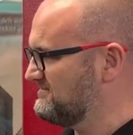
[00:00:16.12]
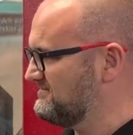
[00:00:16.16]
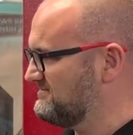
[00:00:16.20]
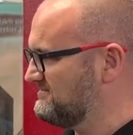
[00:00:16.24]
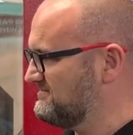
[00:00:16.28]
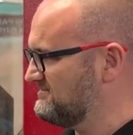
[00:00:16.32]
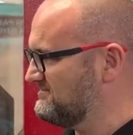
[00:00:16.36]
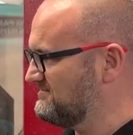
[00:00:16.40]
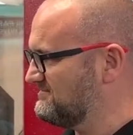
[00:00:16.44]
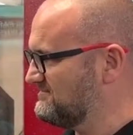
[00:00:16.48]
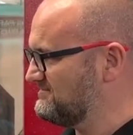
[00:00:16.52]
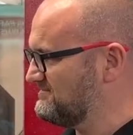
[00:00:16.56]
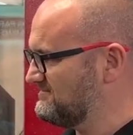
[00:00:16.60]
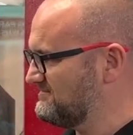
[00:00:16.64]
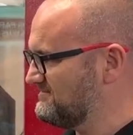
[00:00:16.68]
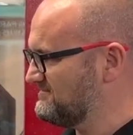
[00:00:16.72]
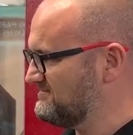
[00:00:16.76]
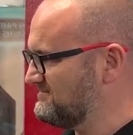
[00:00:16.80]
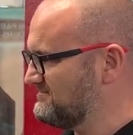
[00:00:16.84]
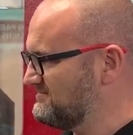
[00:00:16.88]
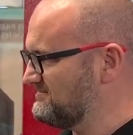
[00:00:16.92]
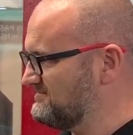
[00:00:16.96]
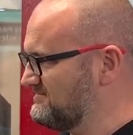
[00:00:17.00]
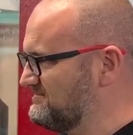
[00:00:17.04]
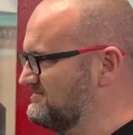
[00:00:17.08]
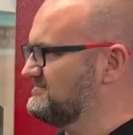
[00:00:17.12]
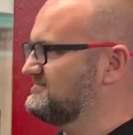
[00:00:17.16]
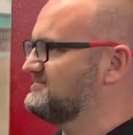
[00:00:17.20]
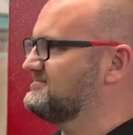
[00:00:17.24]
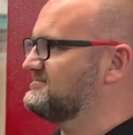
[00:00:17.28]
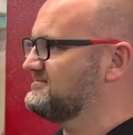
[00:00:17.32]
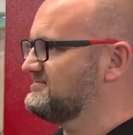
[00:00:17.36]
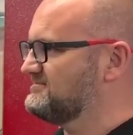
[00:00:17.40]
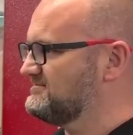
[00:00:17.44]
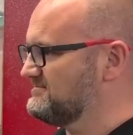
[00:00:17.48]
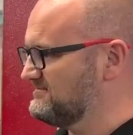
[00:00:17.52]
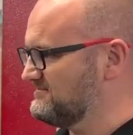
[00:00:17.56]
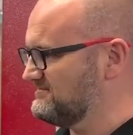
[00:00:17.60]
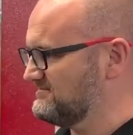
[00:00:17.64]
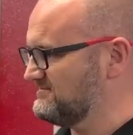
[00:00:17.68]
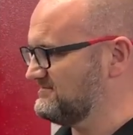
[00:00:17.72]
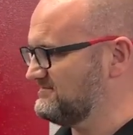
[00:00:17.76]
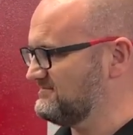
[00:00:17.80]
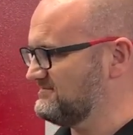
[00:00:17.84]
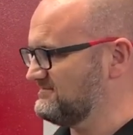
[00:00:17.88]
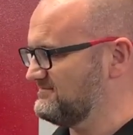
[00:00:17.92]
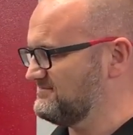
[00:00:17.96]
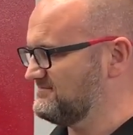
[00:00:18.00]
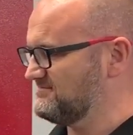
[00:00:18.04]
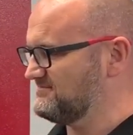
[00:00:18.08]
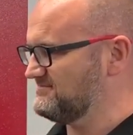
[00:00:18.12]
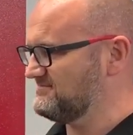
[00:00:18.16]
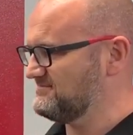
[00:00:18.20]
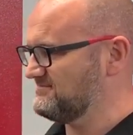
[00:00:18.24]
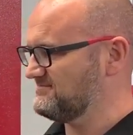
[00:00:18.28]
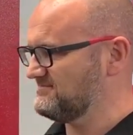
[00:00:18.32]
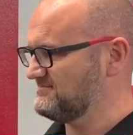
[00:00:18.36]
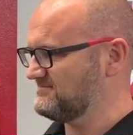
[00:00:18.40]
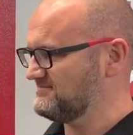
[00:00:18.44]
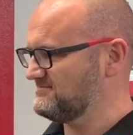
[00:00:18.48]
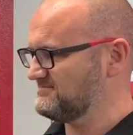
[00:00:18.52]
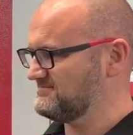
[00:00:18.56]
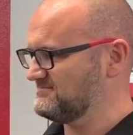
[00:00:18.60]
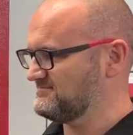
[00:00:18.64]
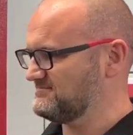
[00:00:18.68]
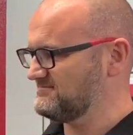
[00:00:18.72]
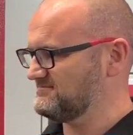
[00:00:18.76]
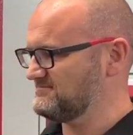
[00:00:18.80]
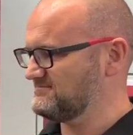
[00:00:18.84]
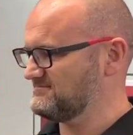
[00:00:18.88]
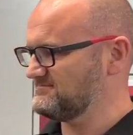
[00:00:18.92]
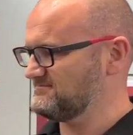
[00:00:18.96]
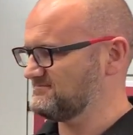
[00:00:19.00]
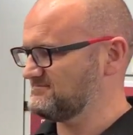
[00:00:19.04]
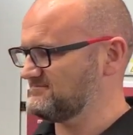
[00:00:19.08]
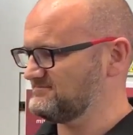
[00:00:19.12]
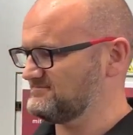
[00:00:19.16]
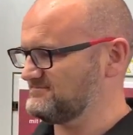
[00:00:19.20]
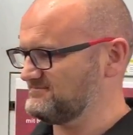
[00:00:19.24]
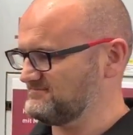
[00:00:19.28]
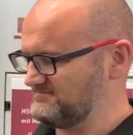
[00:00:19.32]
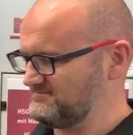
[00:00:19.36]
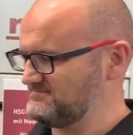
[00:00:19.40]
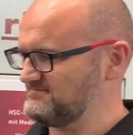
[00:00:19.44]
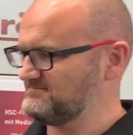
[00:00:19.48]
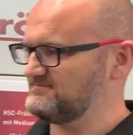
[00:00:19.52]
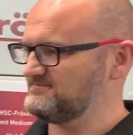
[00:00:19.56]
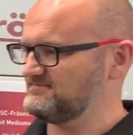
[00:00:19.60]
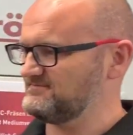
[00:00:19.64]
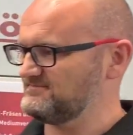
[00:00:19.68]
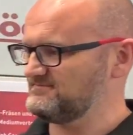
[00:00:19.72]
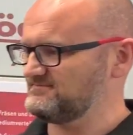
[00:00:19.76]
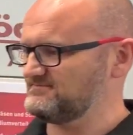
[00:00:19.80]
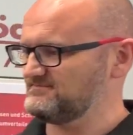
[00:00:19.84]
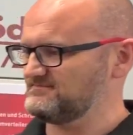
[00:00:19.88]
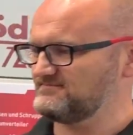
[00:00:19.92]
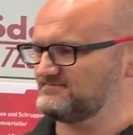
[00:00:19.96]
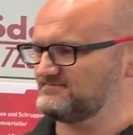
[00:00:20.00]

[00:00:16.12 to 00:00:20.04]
(silent)